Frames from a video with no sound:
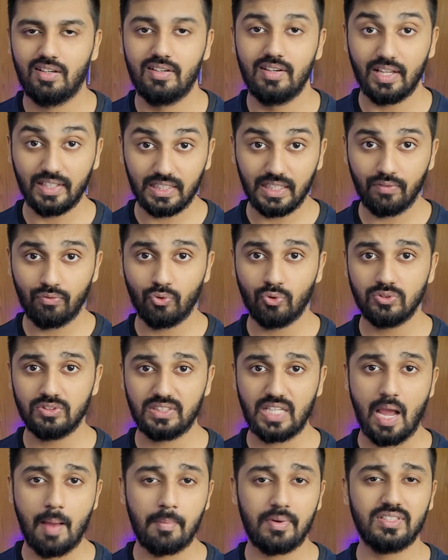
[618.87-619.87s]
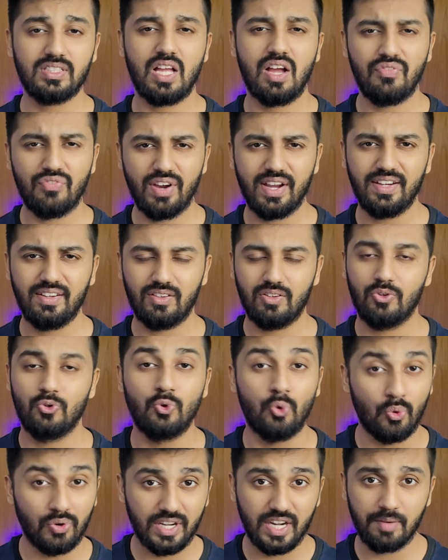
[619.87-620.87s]
Nothing phone's cameras are fine,
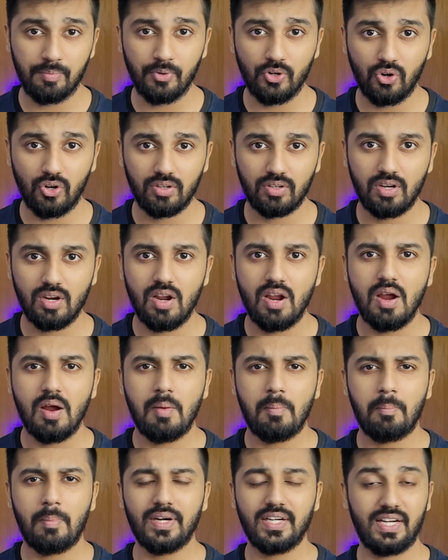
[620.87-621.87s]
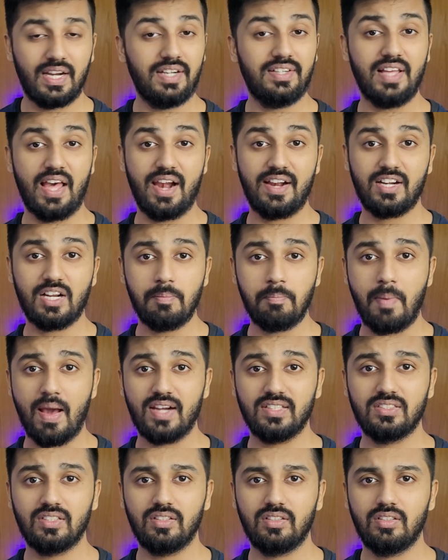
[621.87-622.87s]
don't get me wrong, but in direct
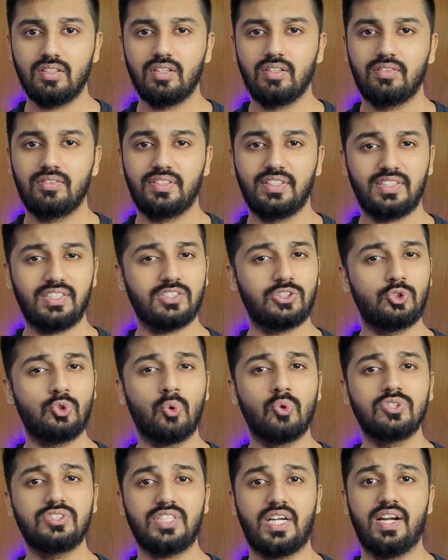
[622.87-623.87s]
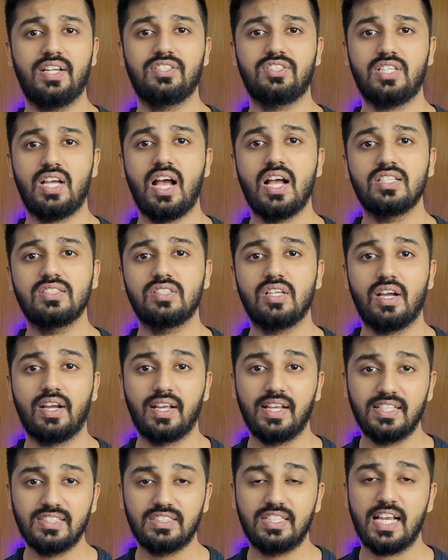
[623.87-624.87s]
comparison, they just don't stand a chance
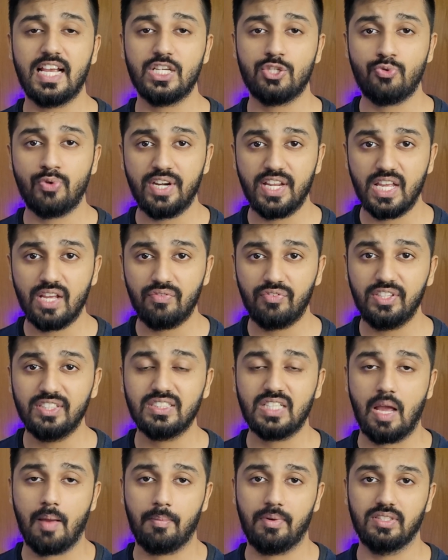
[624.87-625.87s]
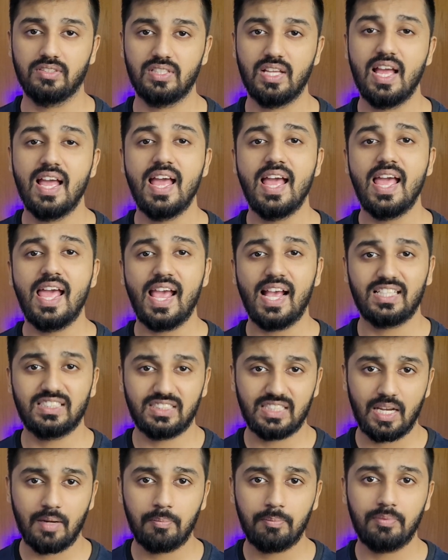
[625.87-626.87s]
against the S20 FE's cameras,
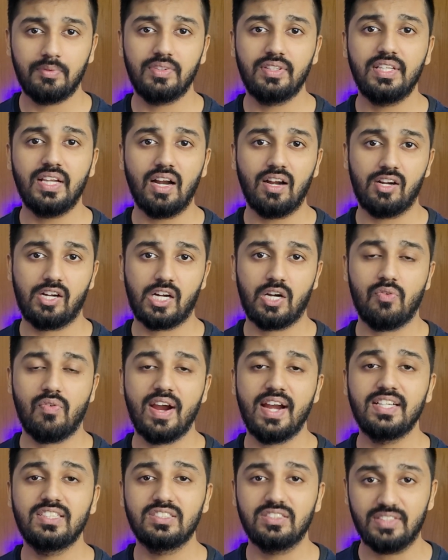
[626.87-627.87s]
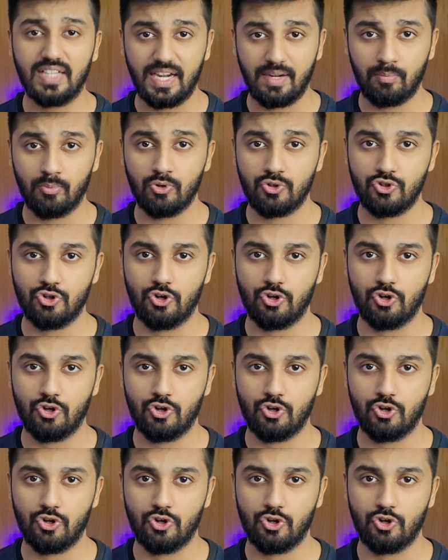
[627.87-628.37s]
except the ultra-wide's night mode